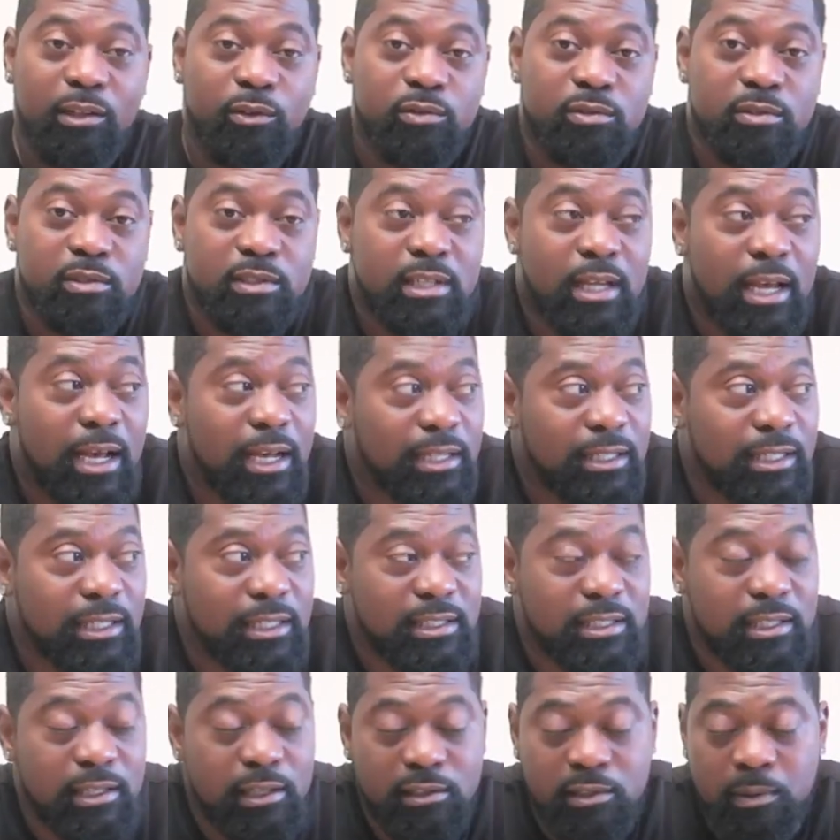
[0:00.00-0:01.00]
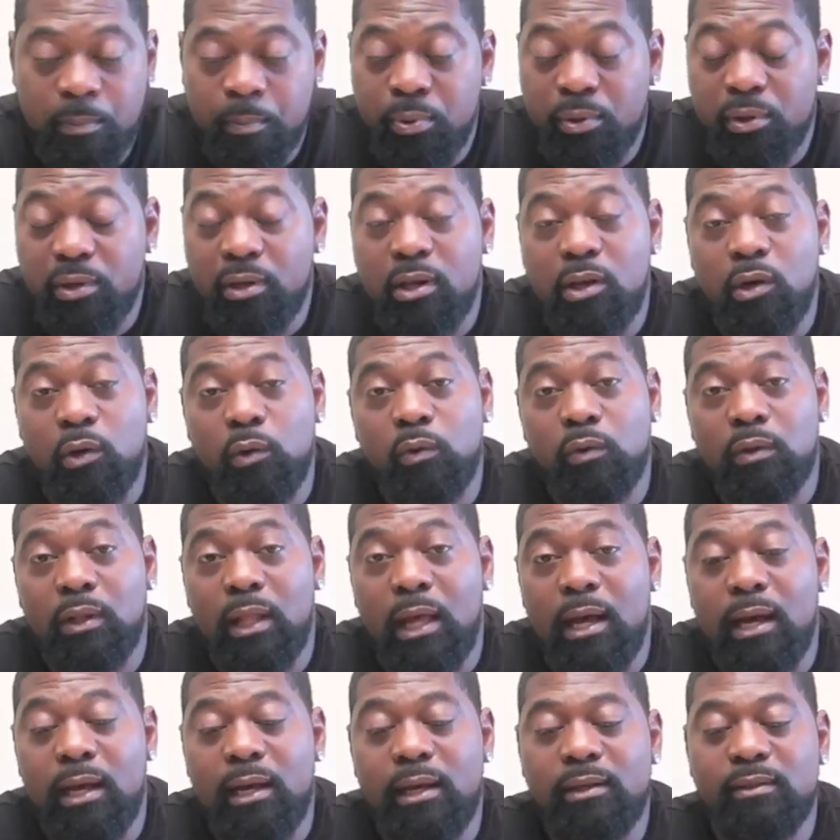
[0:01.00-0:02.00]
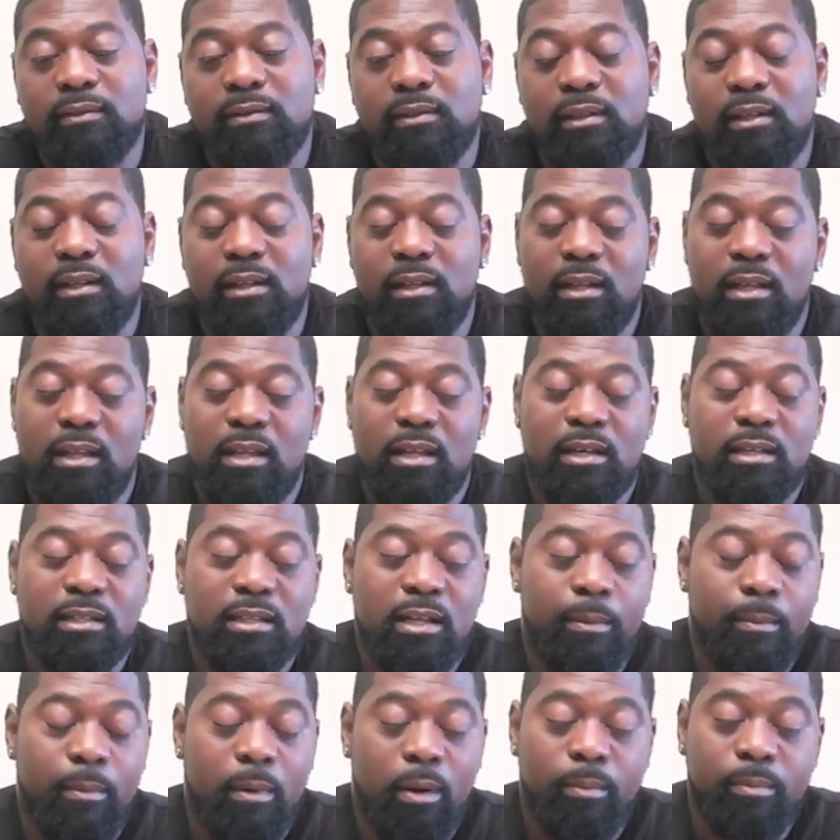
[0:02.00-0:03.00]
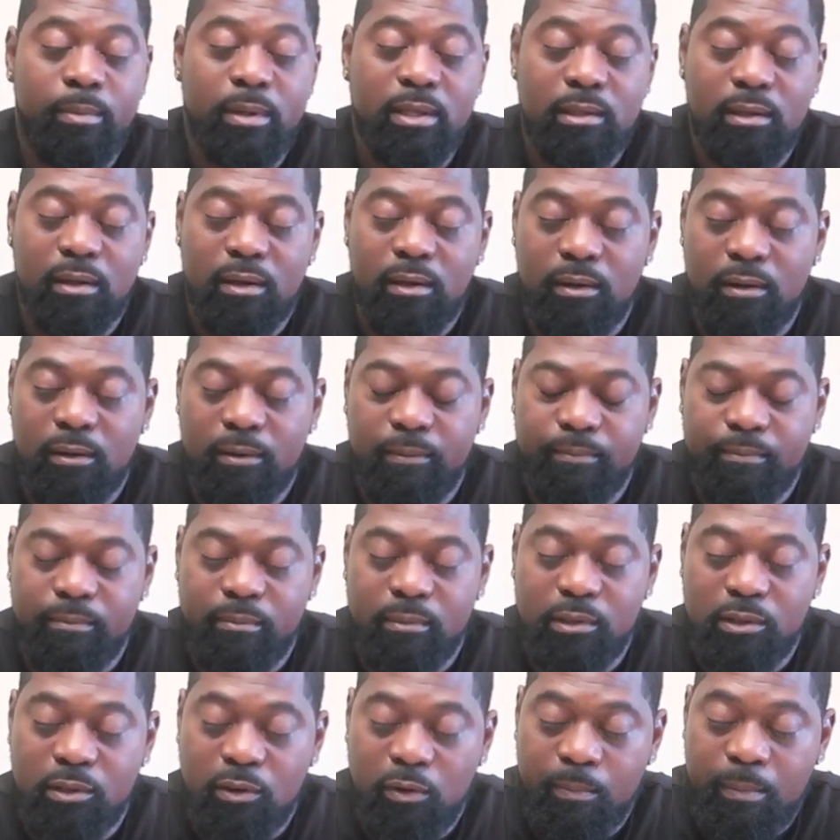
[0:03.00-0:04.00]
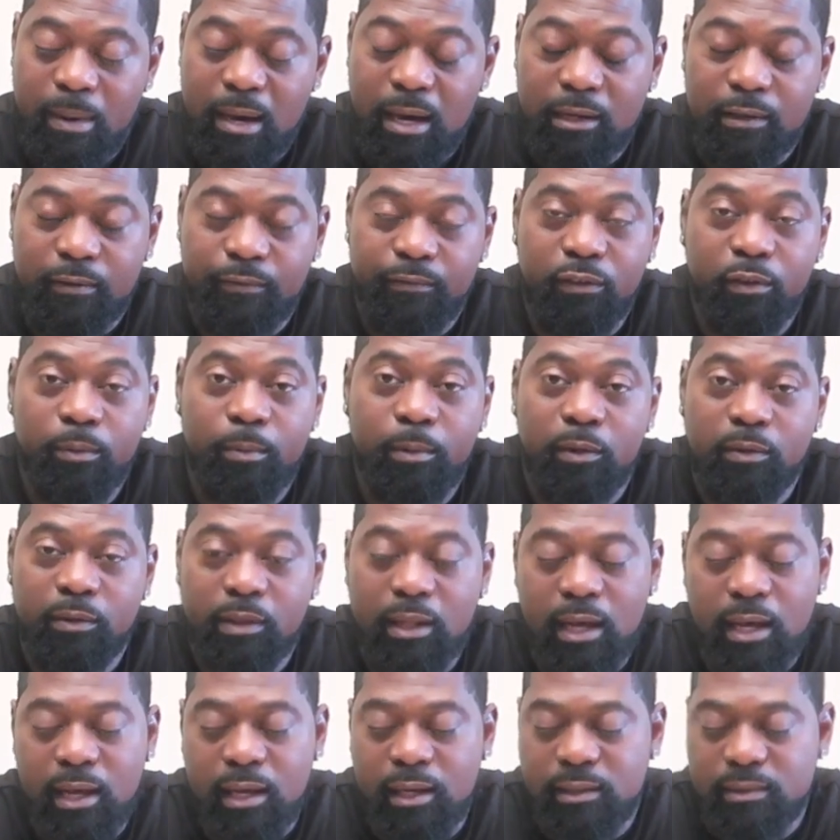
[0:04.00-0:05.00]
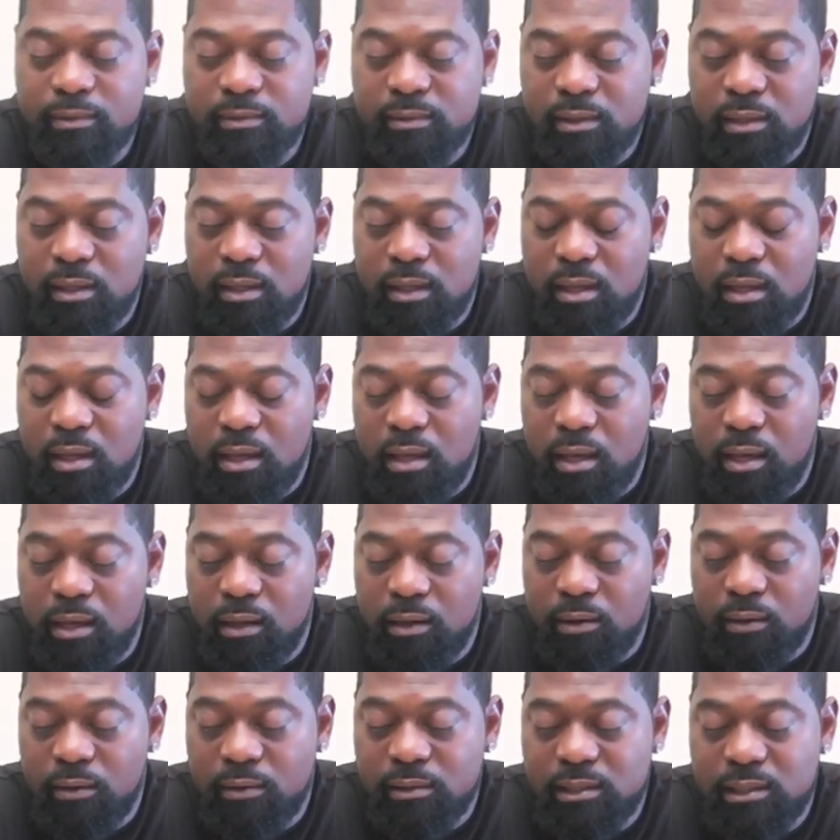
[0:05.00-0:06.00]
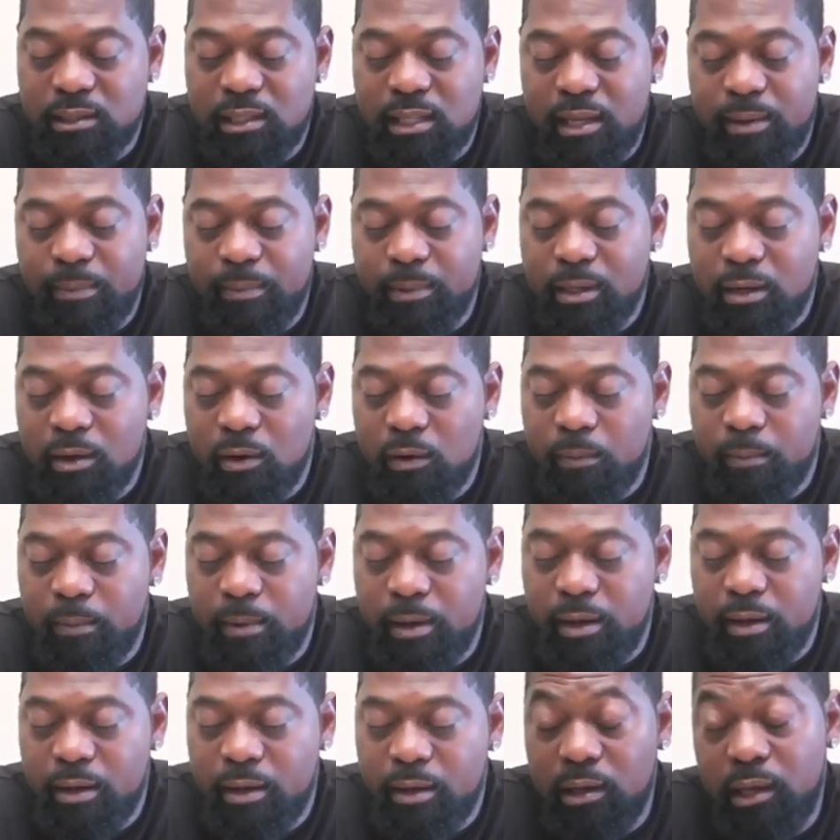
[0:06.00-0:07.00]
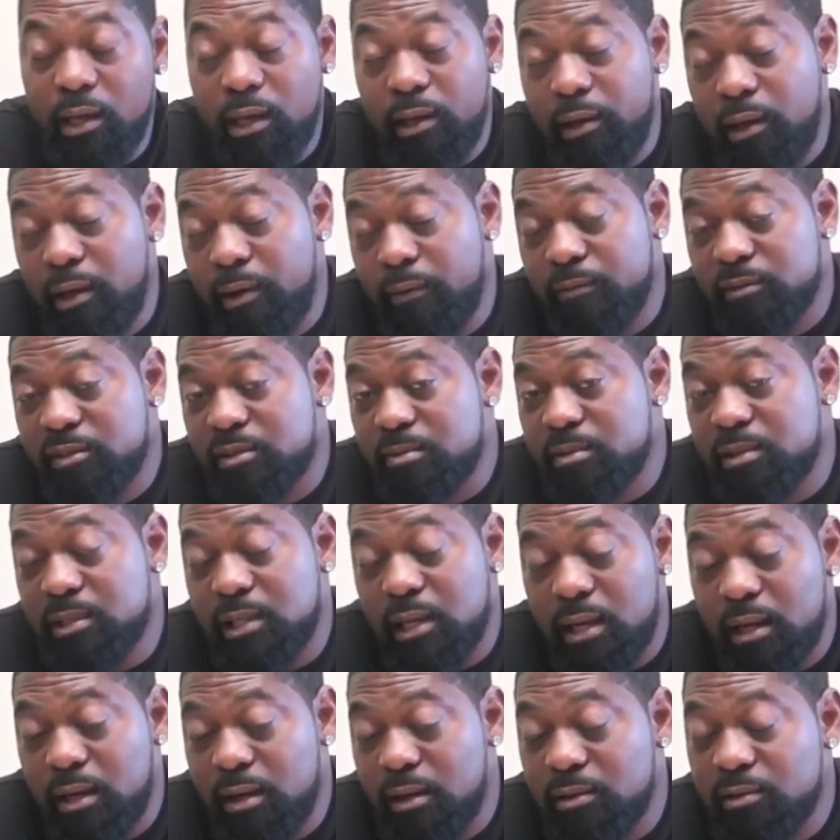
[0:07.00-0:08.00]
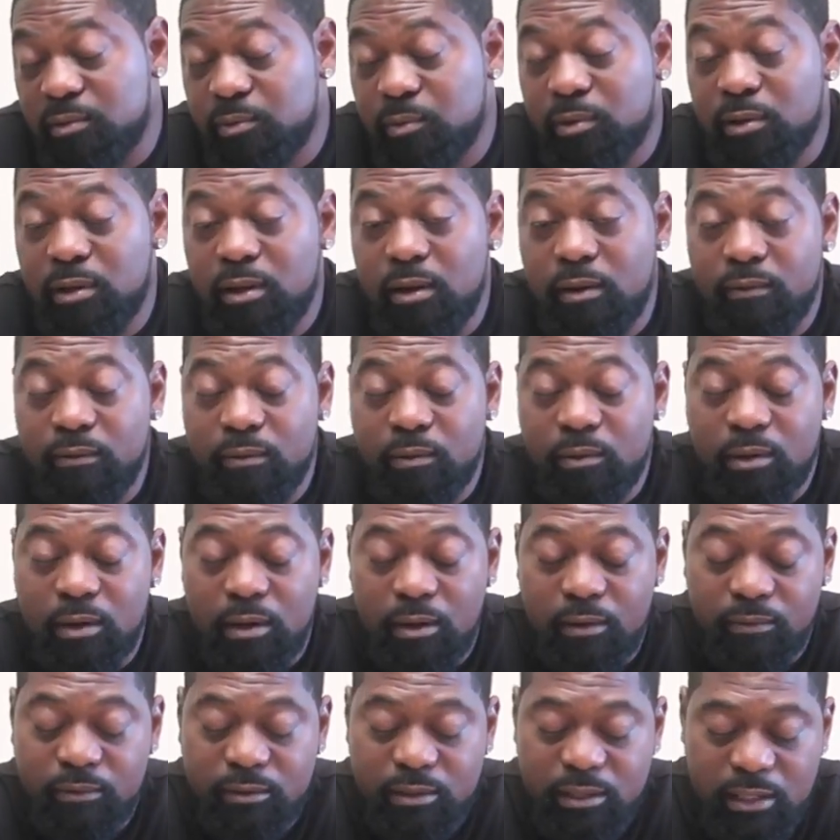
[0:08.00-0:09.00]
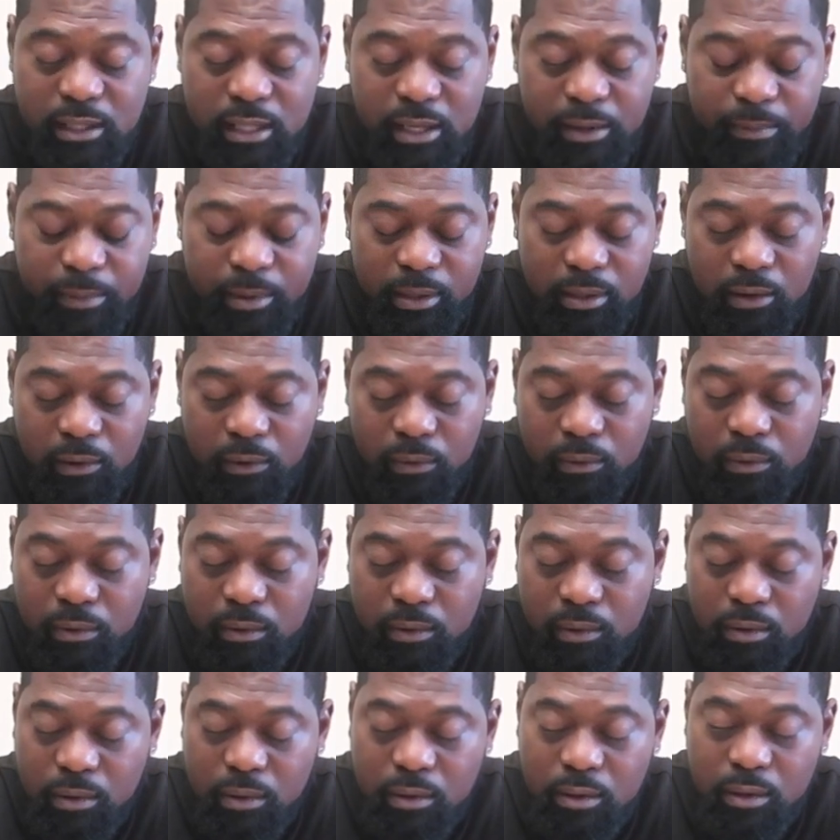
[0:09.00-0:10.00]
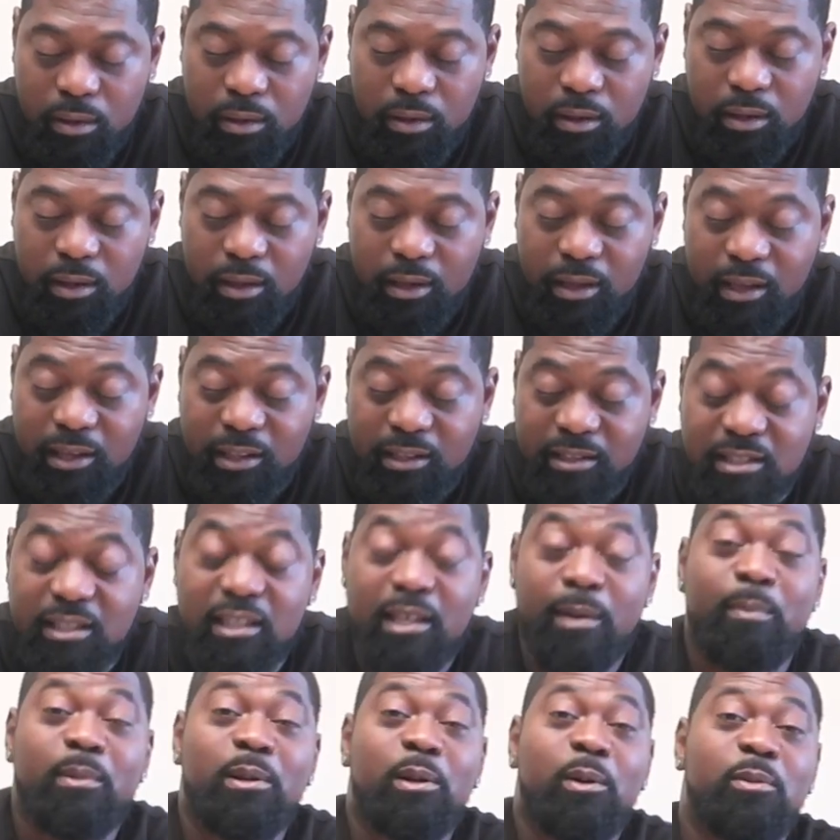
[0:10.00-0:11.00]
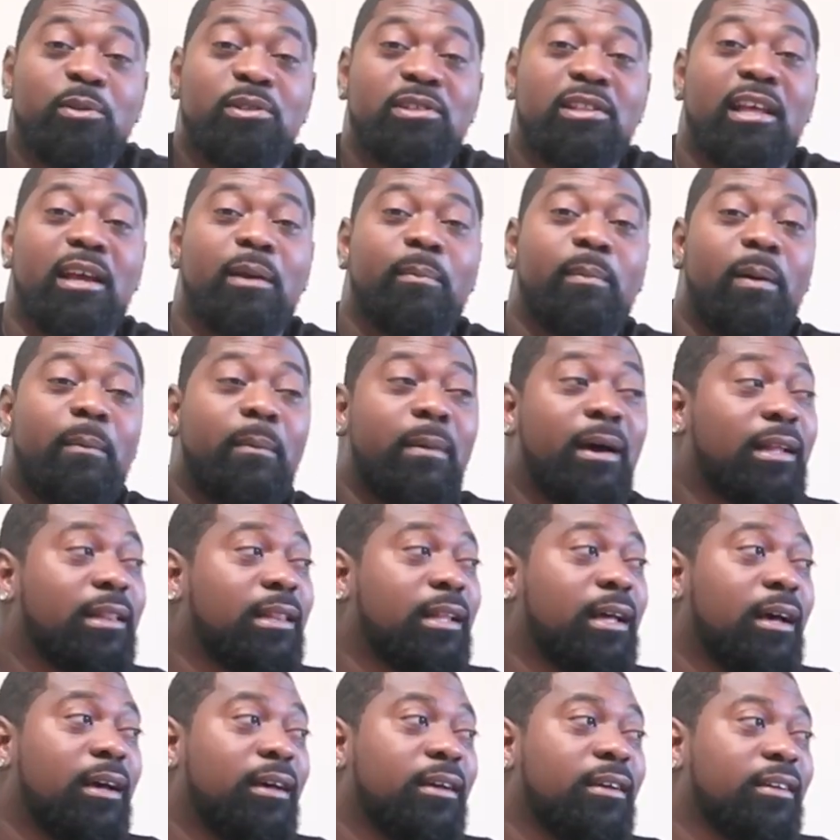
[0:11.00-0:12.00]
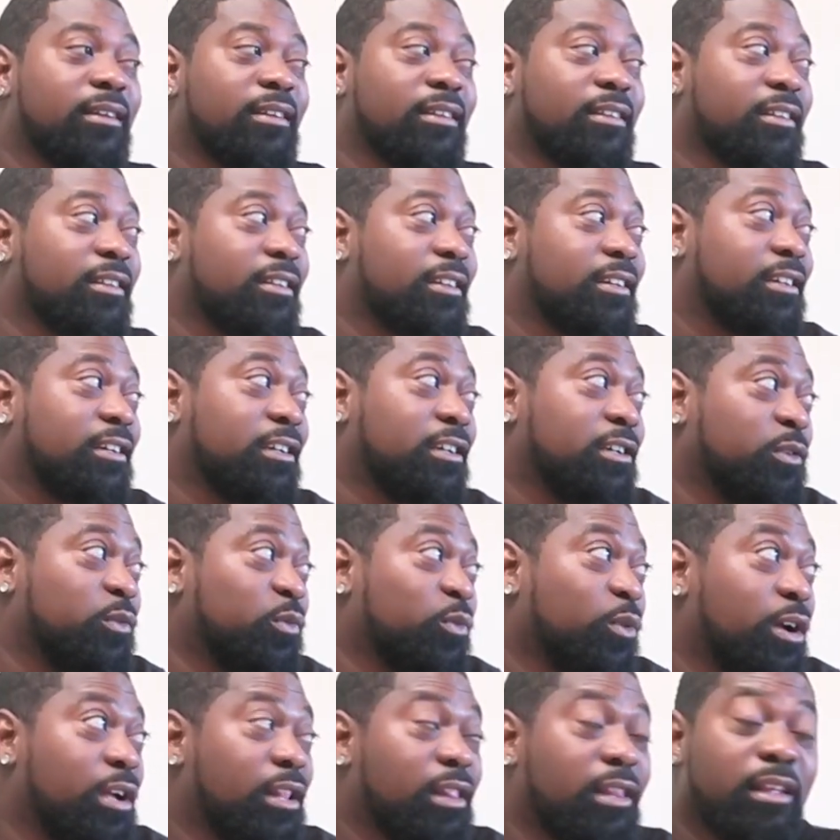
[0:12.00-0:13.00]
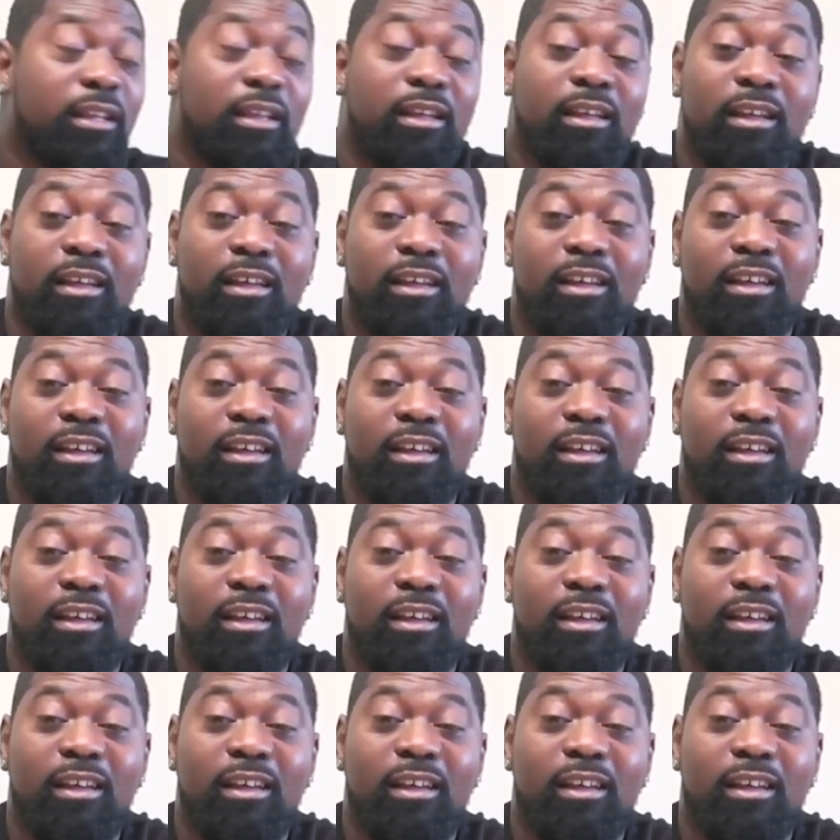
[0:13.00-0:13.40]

know some site that sells some pretty cool knife, cause I'm gonna be you know, buying a few more knives. And just let me know, man. Even some sales, whatever, just let me know. And let me know what you think about my knife. Cause really,